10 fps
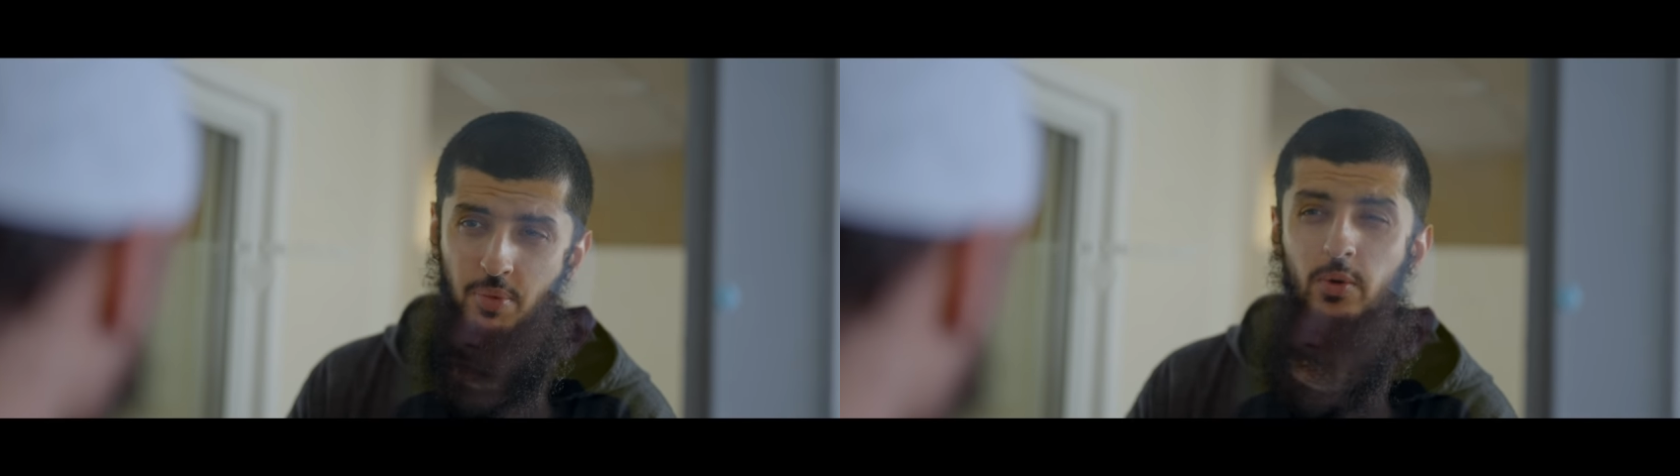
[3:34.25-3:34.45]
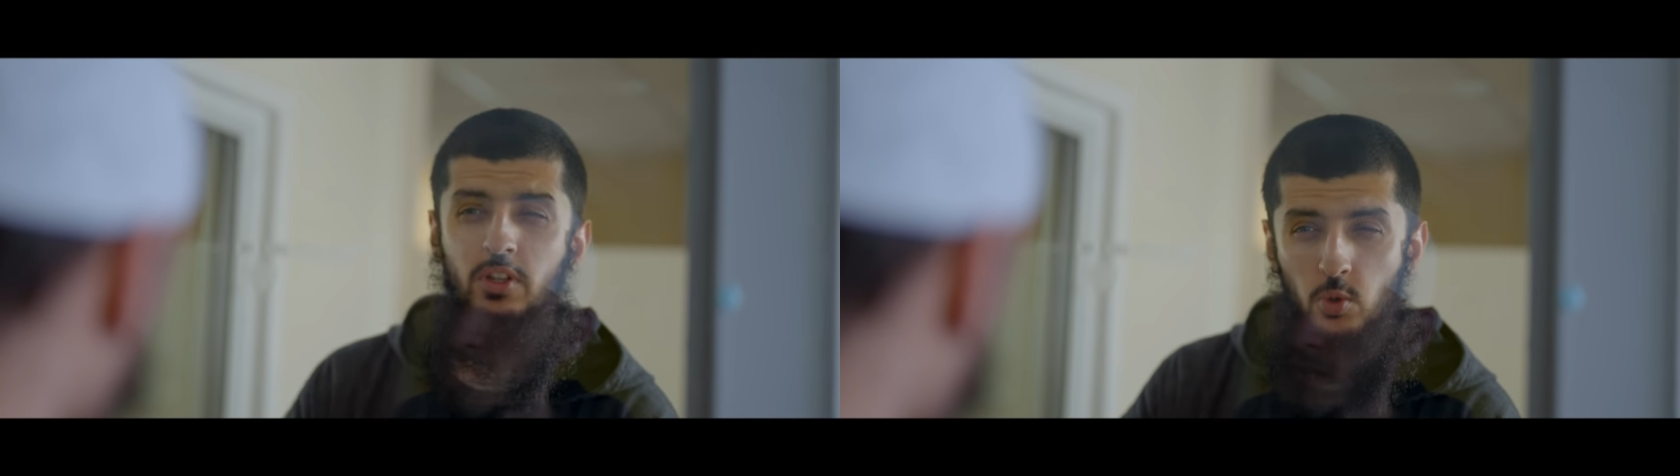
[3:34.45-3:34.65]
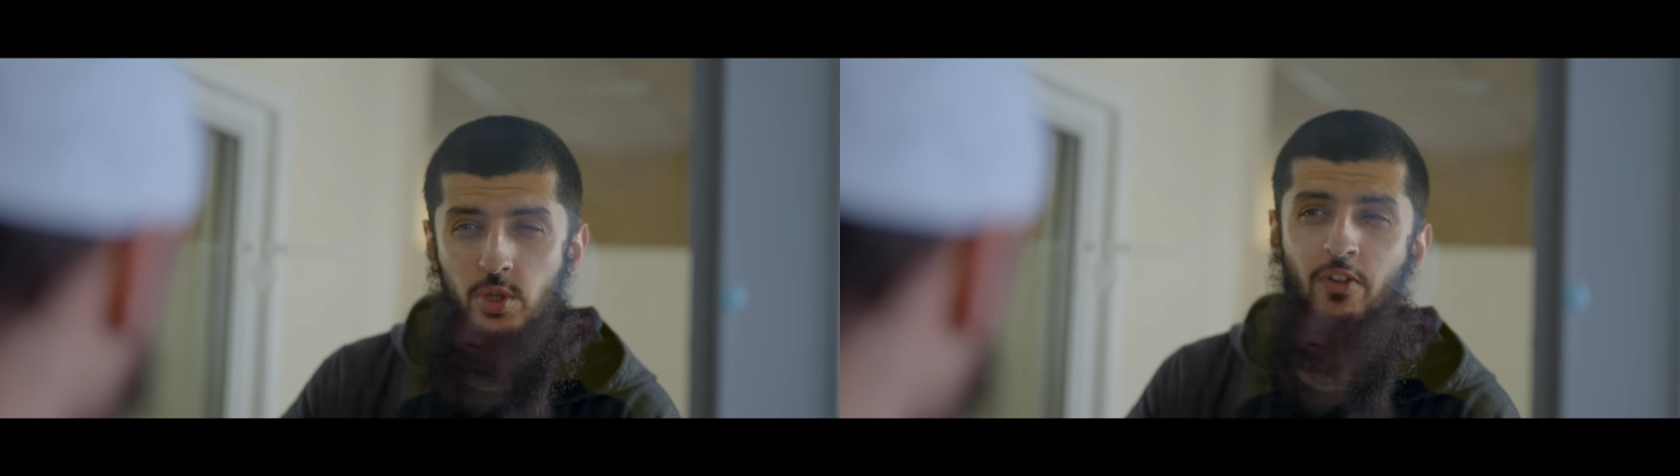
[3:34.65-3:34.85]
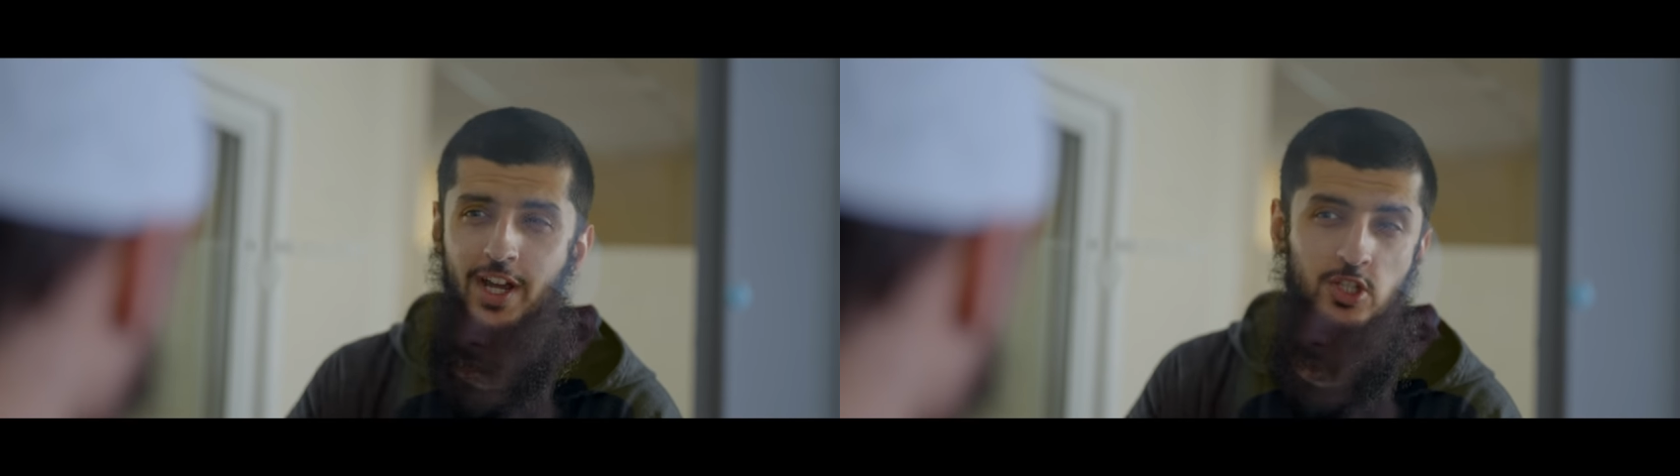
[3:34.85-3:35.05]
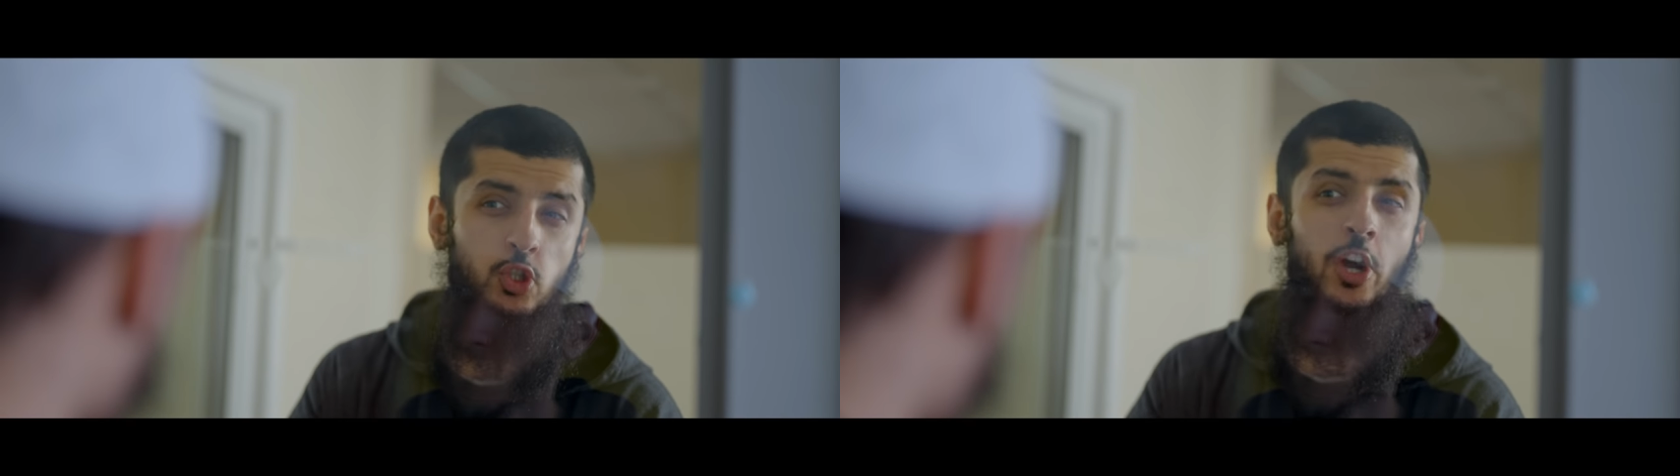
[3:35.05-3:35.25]
But we do
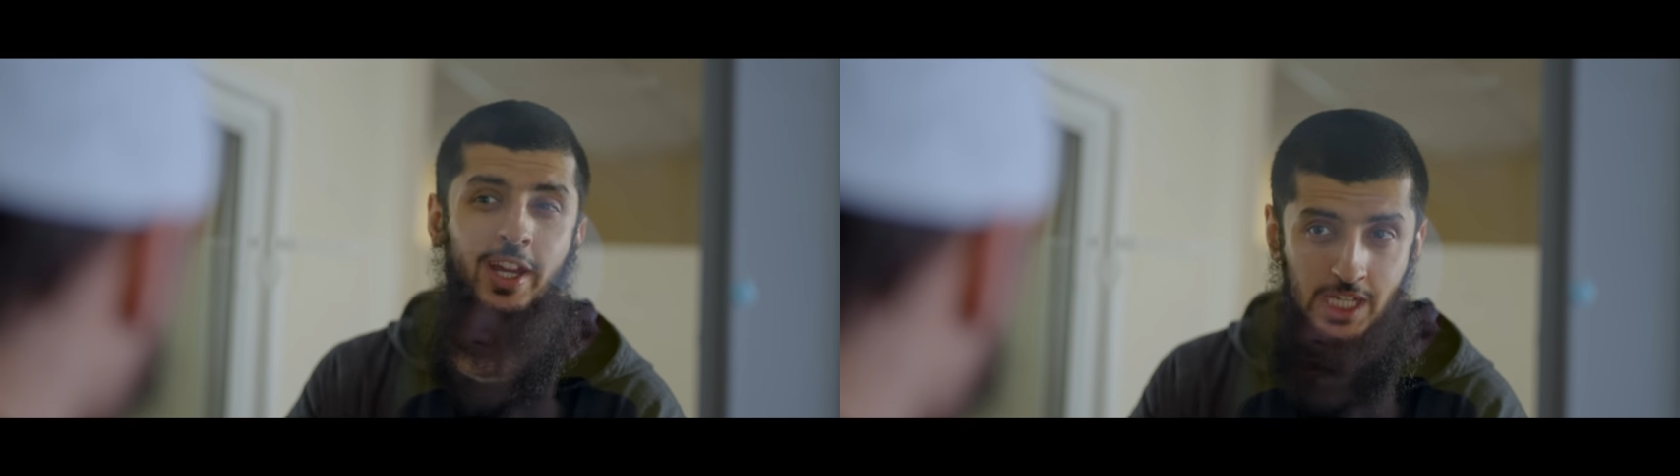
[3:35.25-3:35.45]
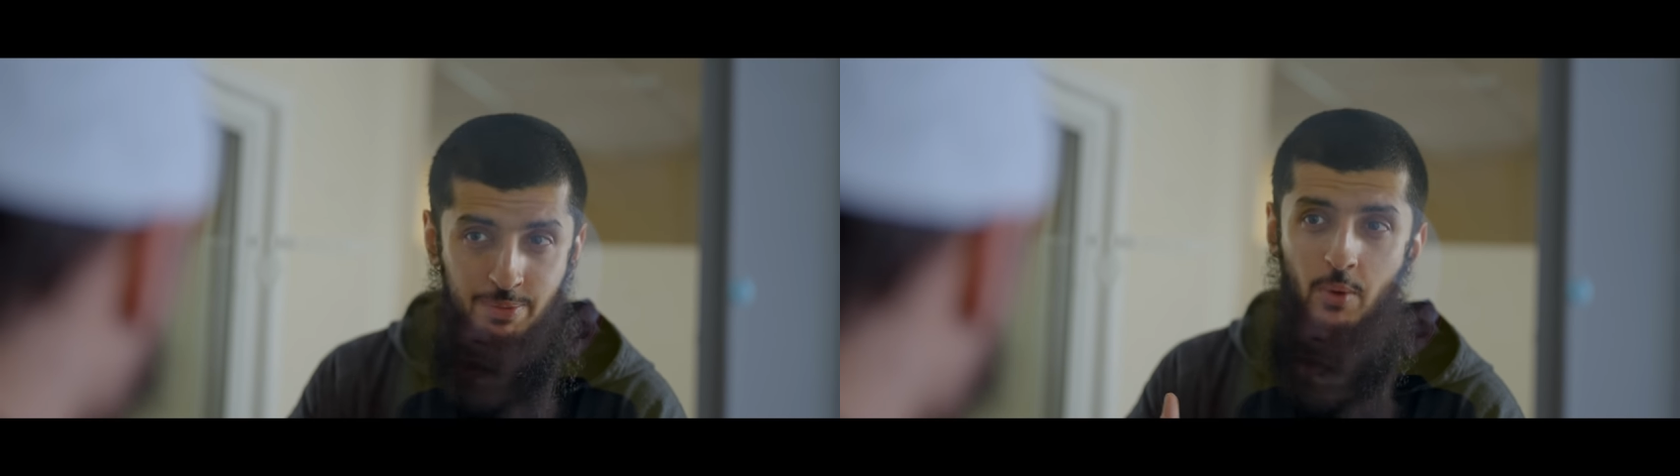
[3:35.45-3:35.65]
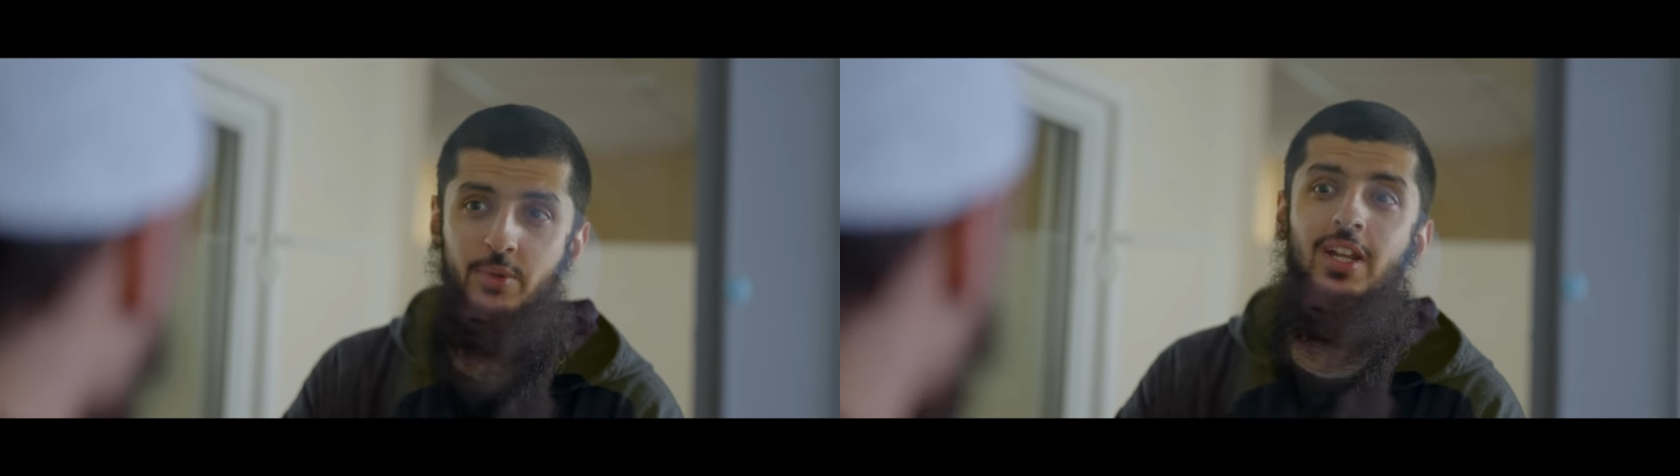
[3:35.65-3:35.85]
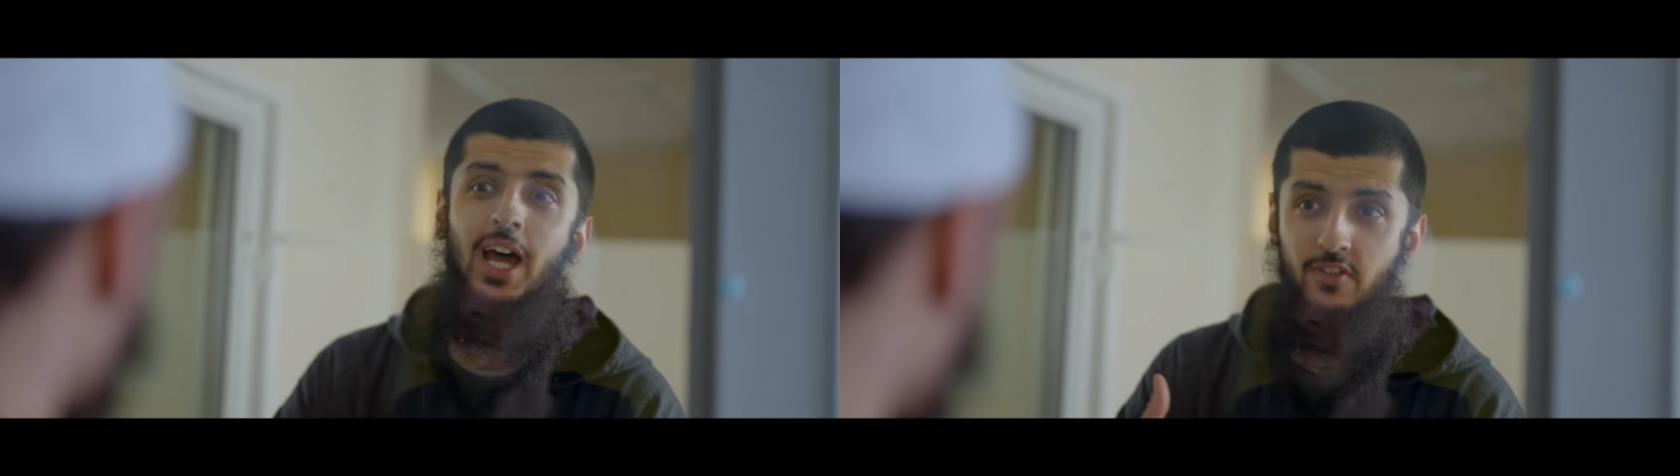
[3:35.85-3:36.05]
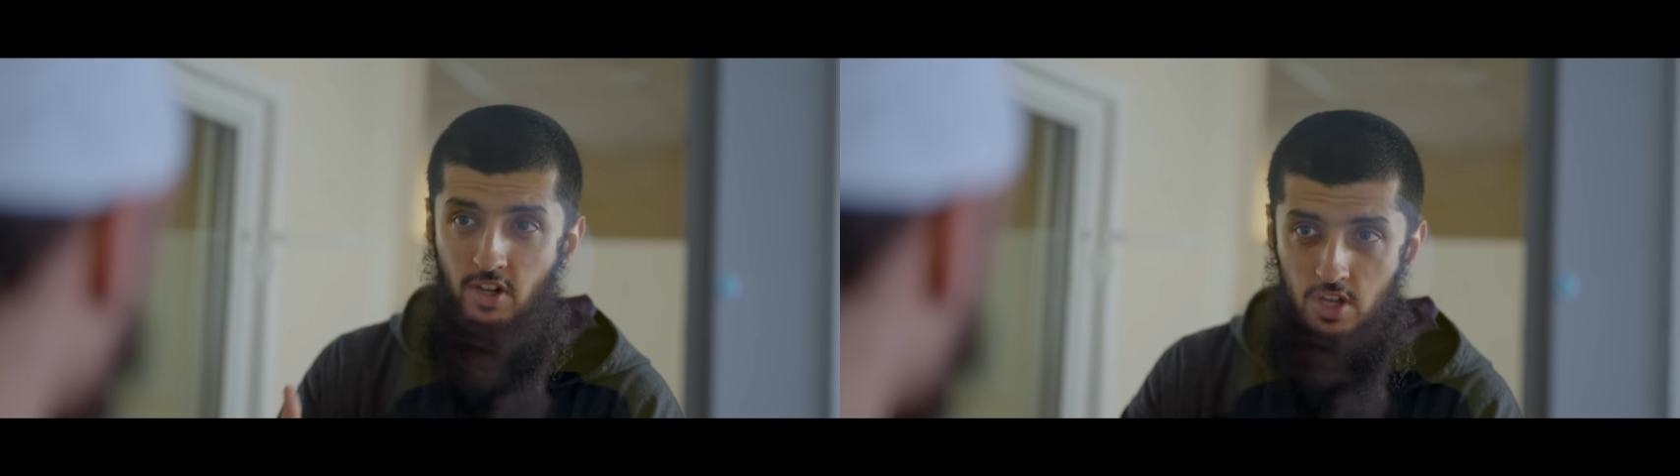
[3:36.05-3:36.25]
advise try and keep up with the
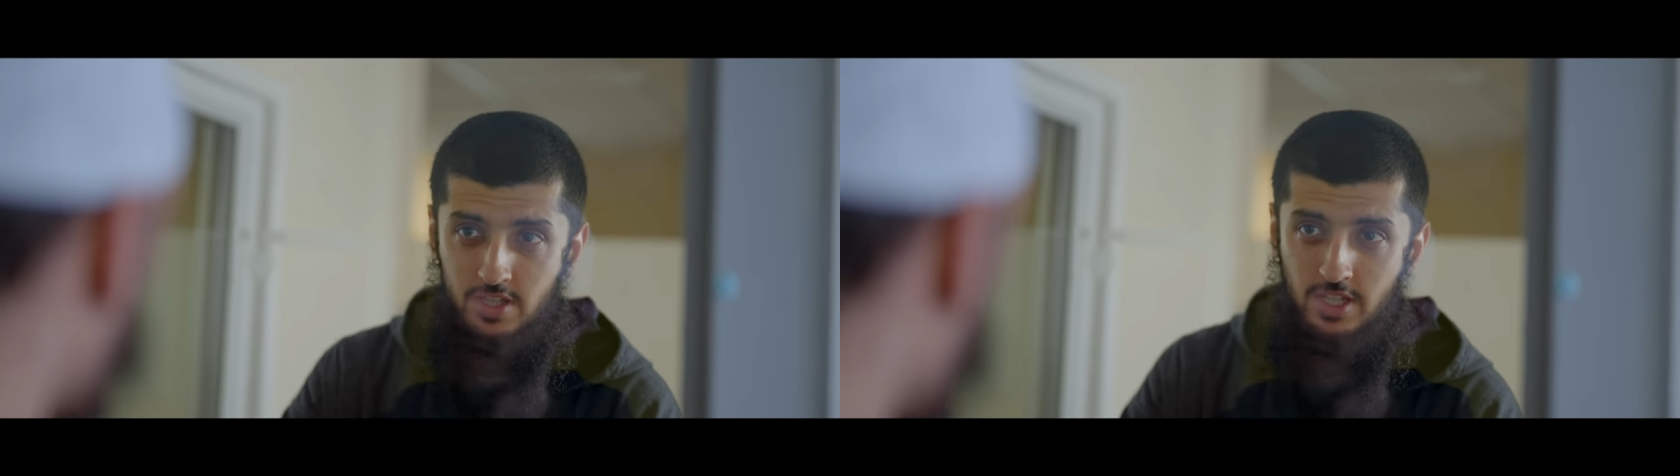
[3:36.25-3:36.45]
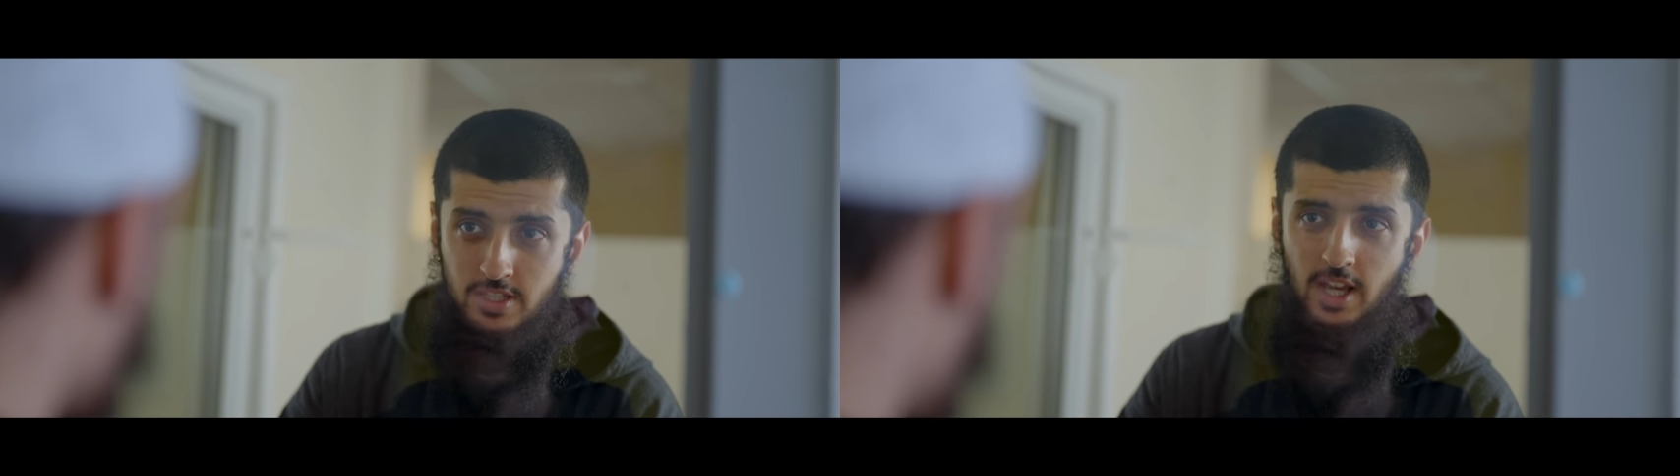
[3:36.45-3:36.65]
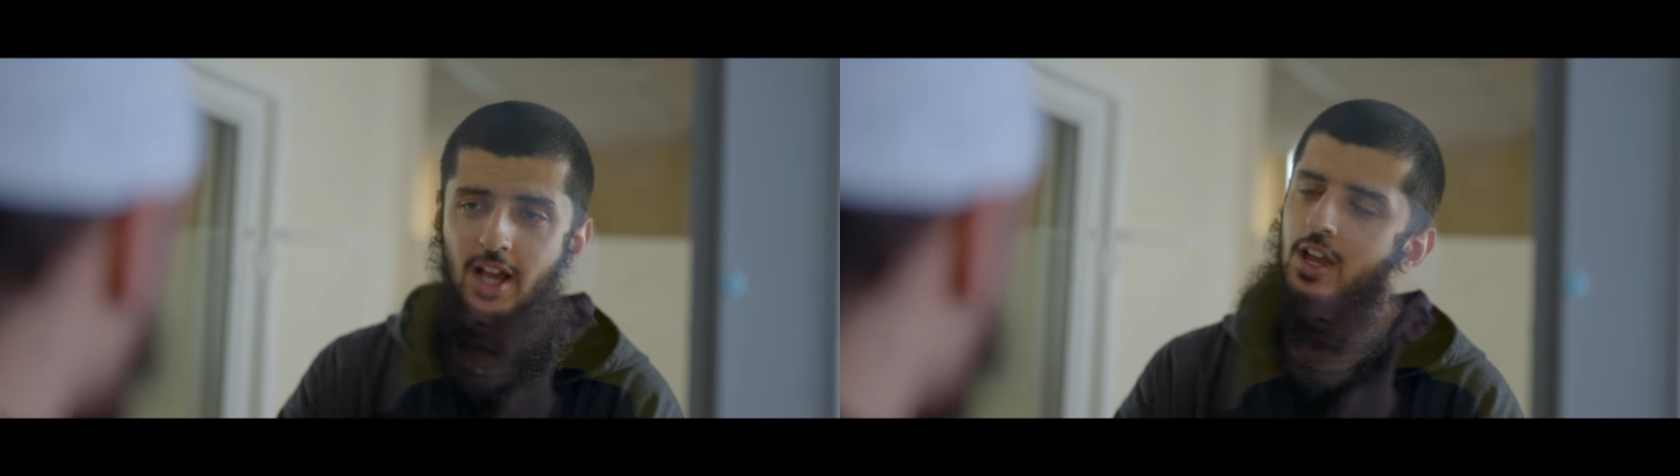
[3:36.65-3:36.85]
live classes.